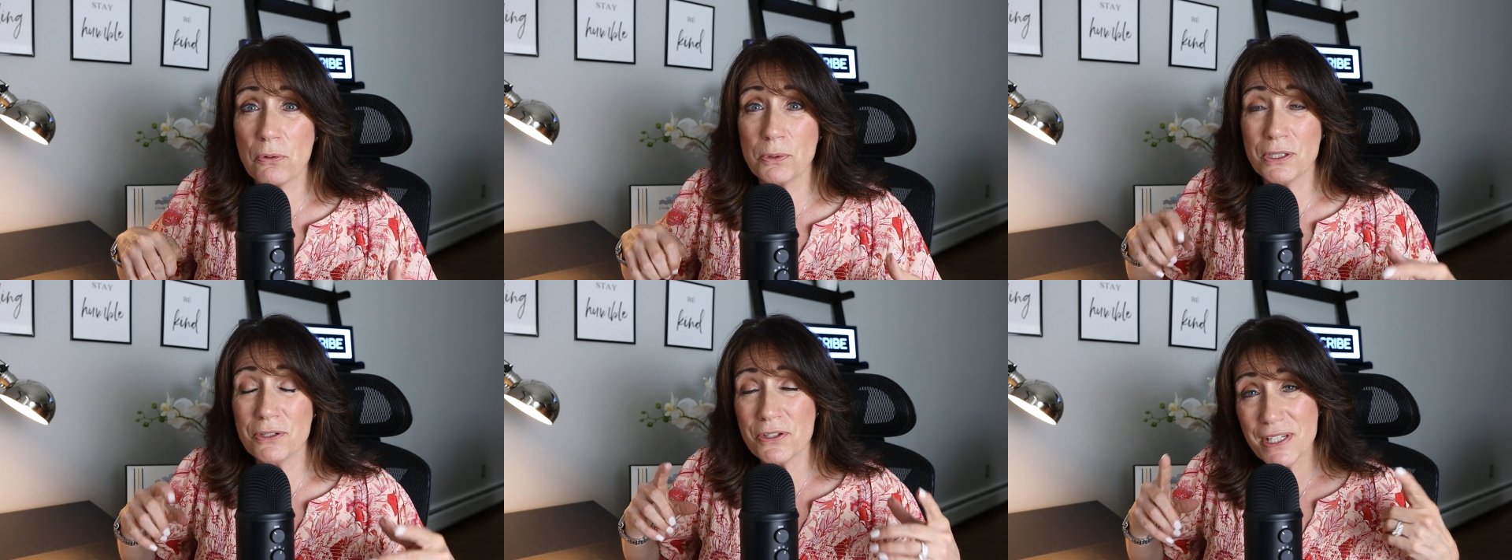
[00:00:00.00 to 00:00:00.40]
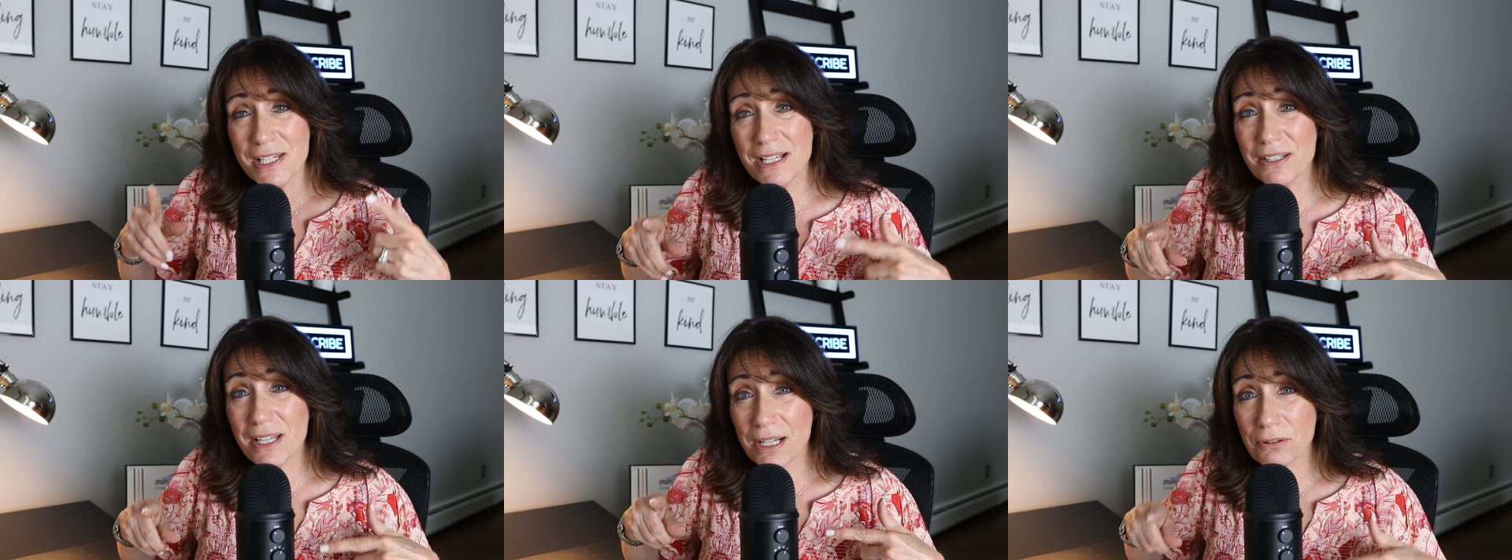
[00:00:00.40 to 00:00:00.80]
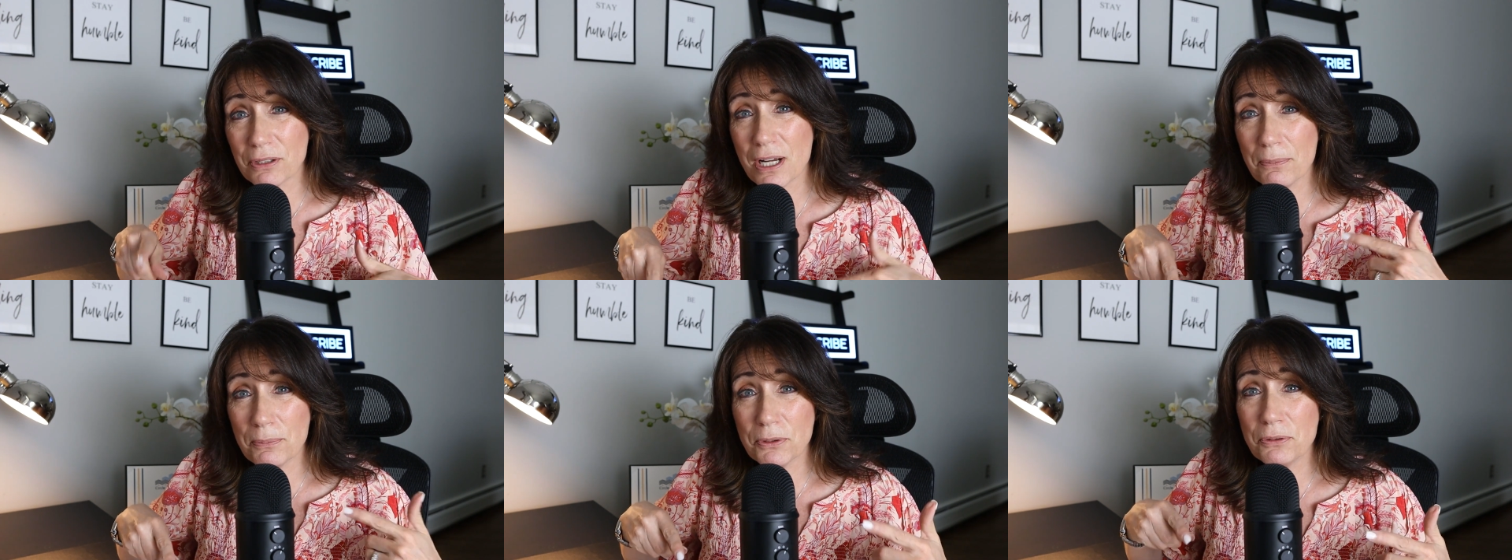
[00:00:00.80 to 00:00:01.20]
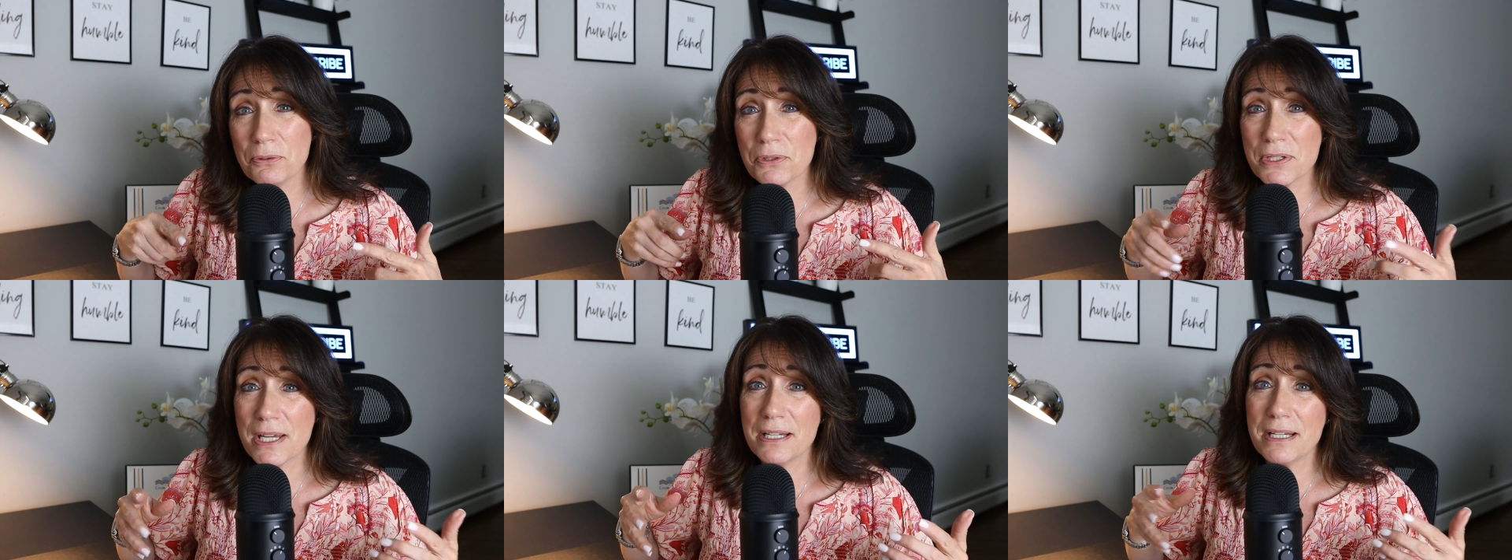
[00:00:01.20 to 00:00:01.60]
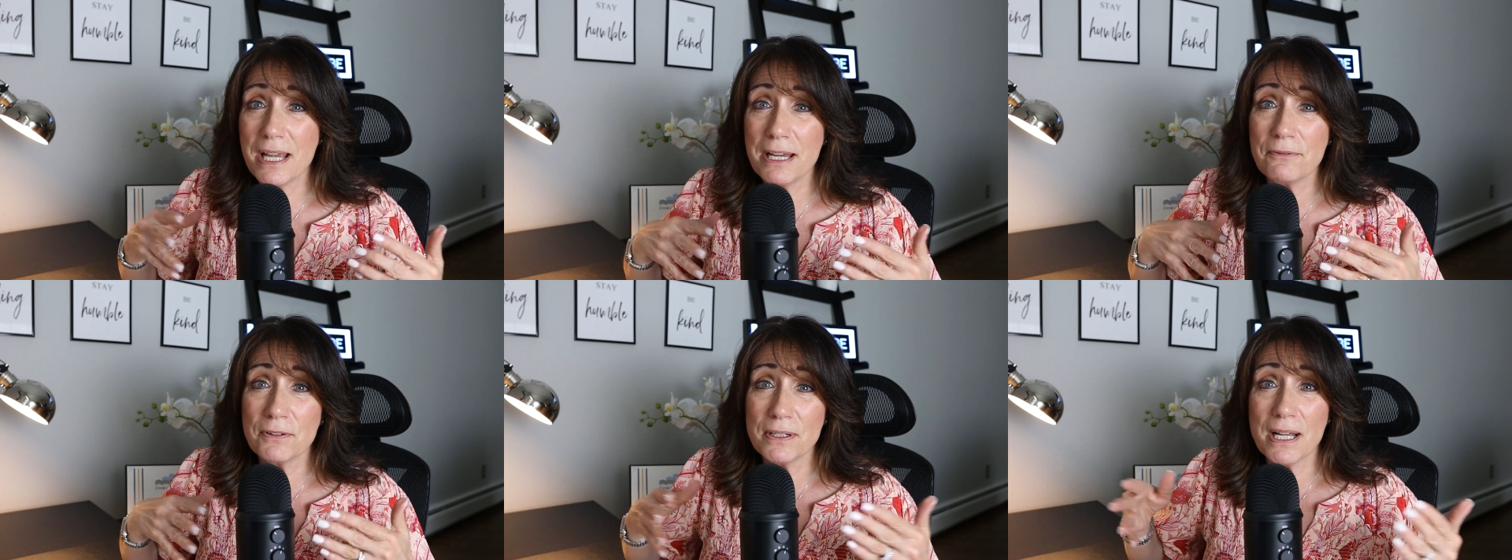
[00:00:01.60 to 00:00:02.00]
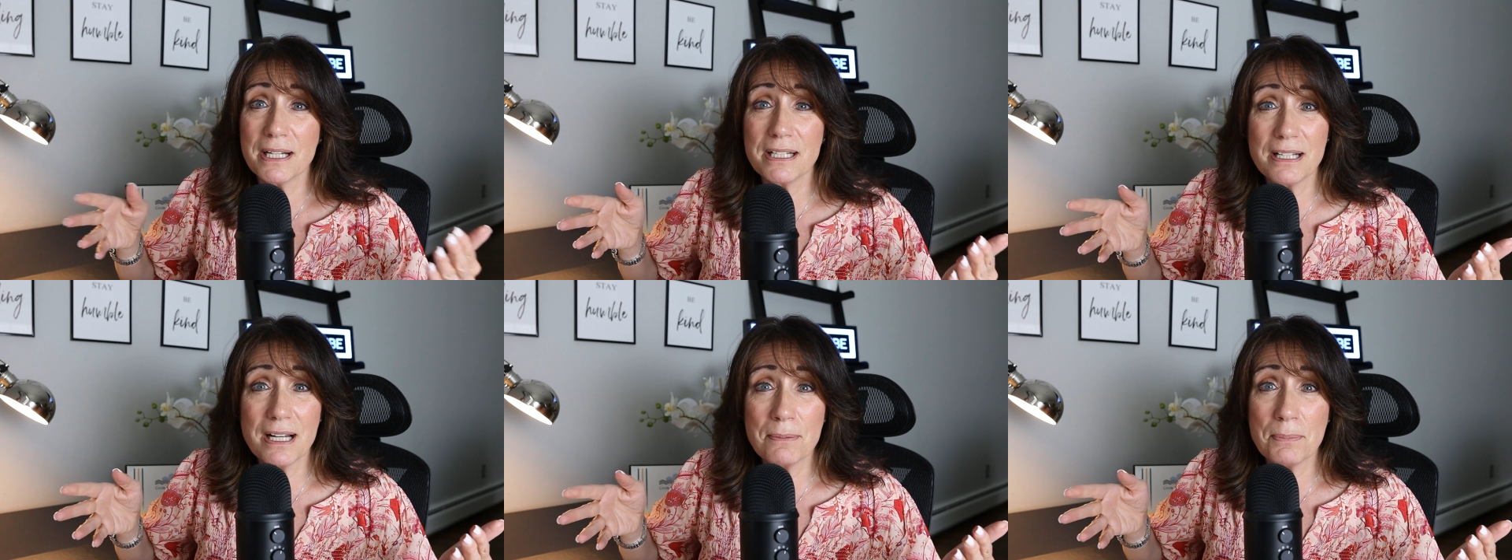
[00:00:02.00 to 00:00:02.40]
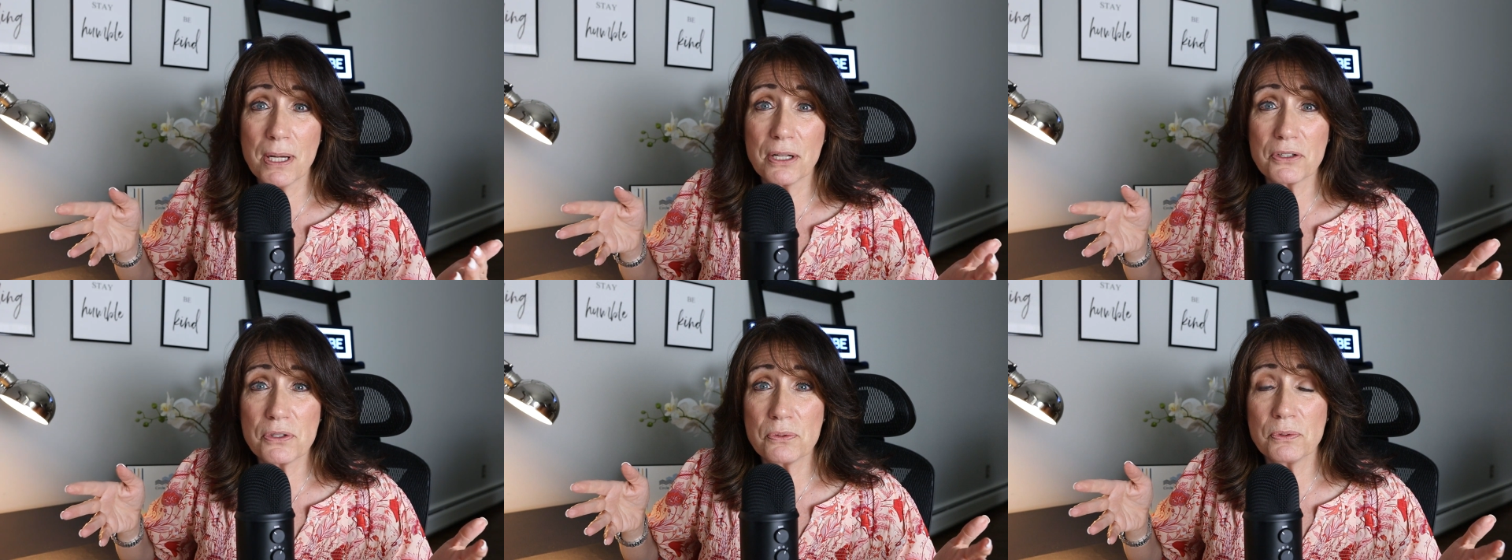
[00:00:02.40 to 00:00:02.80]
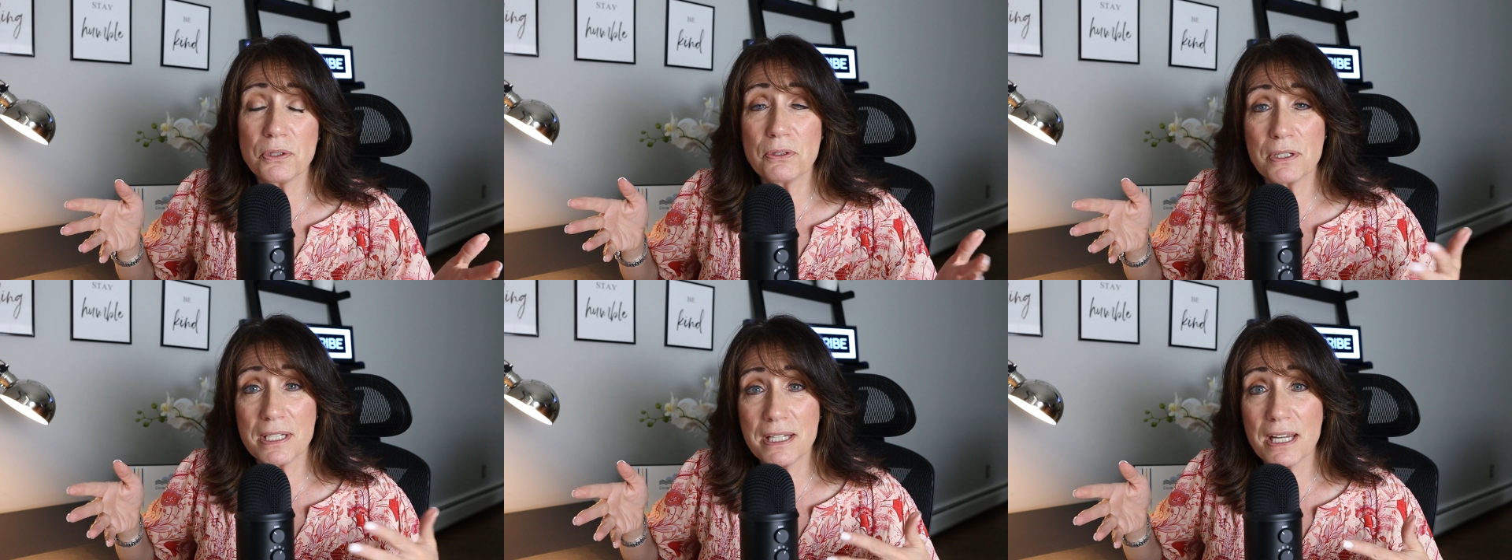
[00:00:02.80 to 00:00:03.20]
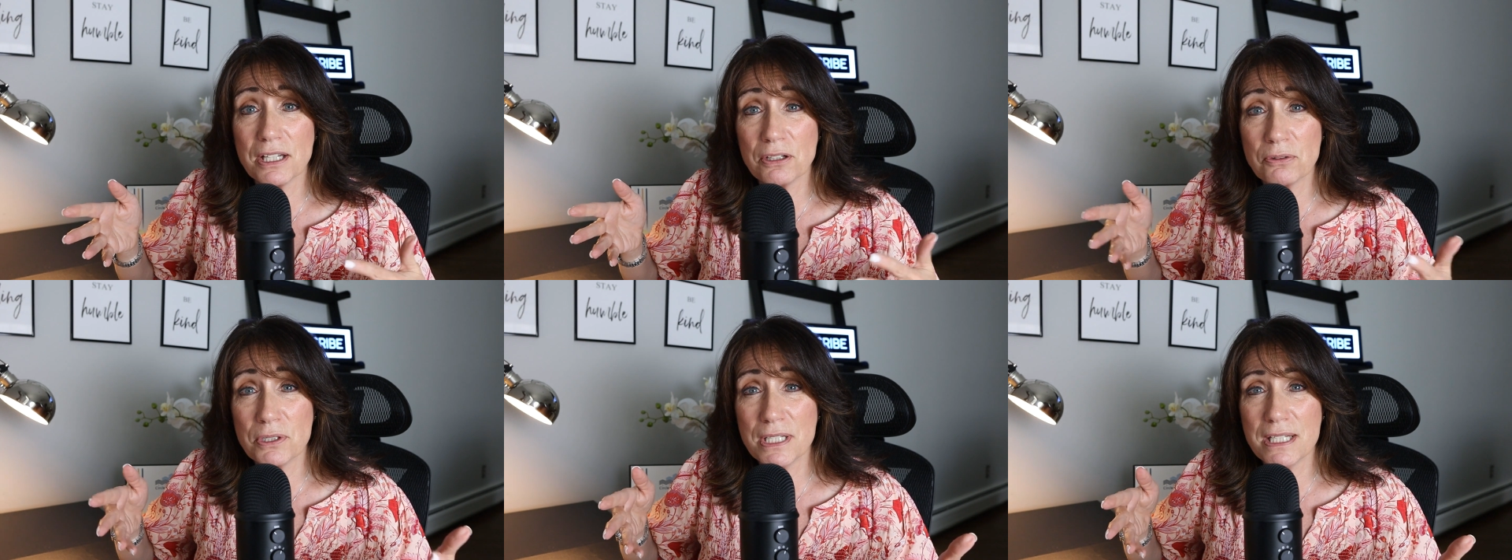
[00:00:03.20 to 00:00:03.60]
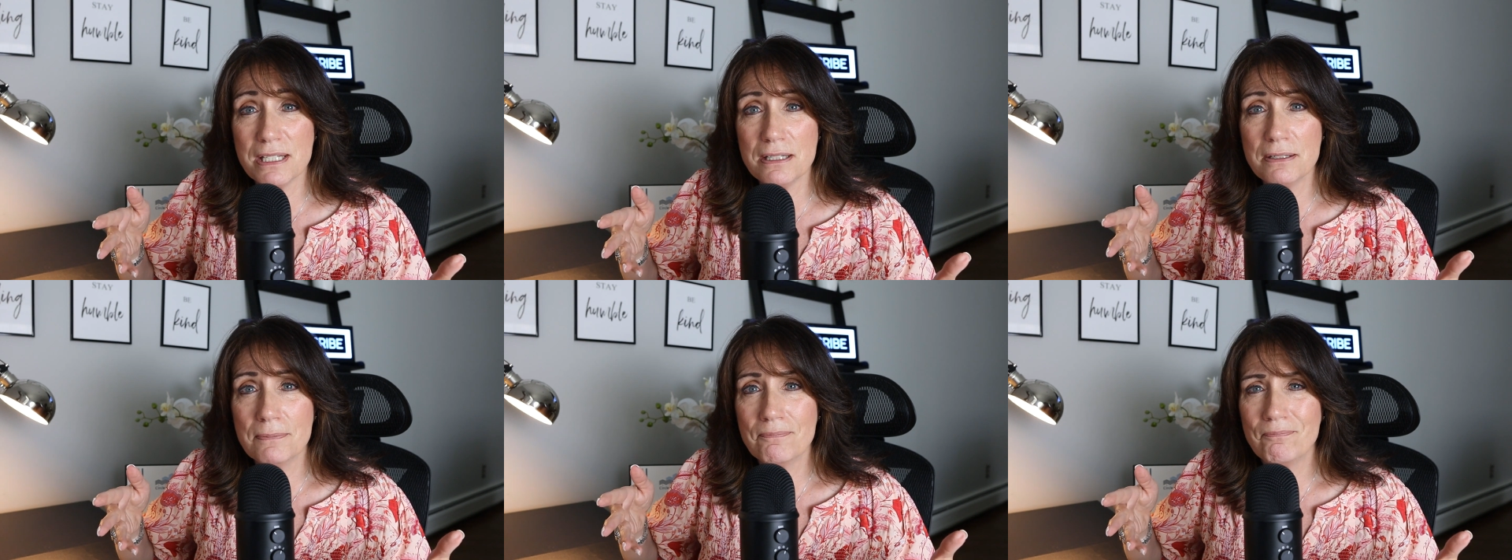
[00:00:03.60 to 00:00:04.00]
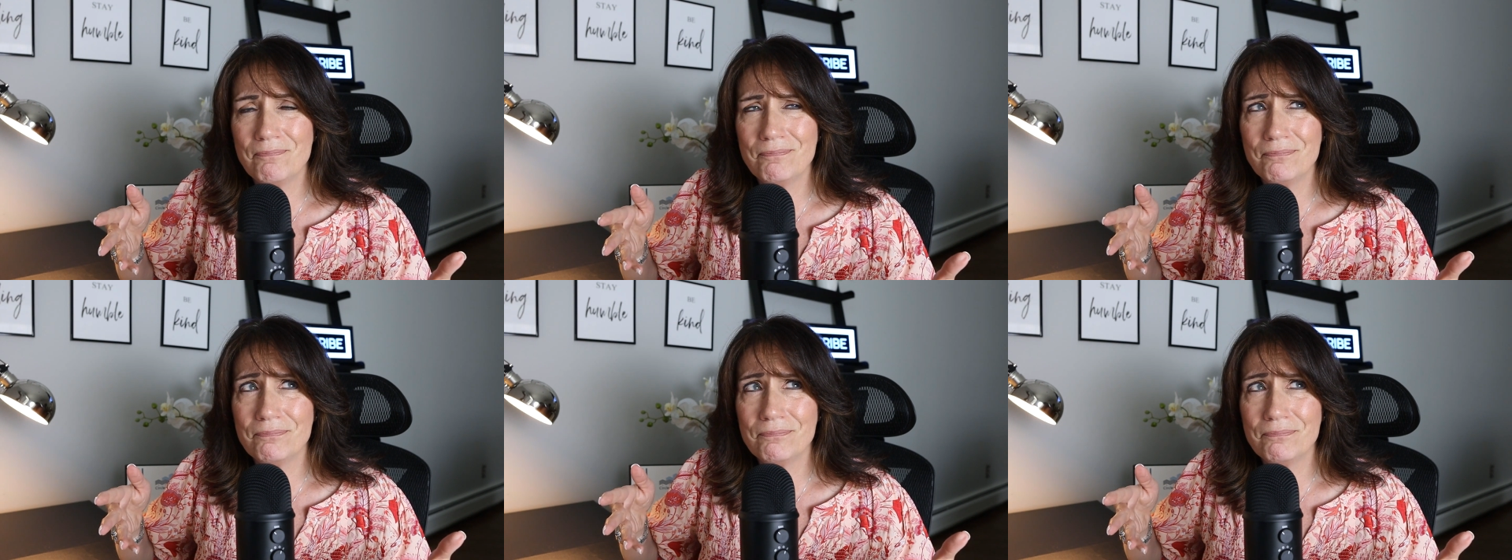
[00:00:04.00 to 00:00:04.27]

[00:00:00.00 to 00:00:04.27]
So when you see a letter come through saying, hey, for $99, you can get your deed,